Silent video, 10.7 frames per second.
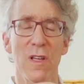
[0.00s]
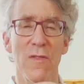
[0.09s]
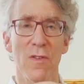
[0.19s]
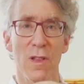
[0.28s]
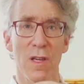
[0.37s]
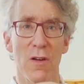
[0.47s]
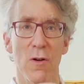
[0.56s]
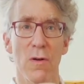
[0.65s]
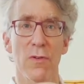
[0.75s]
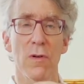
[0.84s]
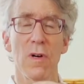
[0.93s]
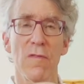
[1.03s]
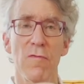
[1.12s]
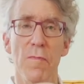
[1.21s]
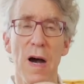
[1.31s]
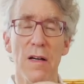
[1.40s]
even in the oeuvre
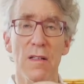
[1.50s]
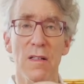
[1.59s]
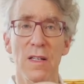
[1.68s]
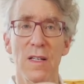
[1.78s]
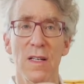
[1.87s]
of Bach.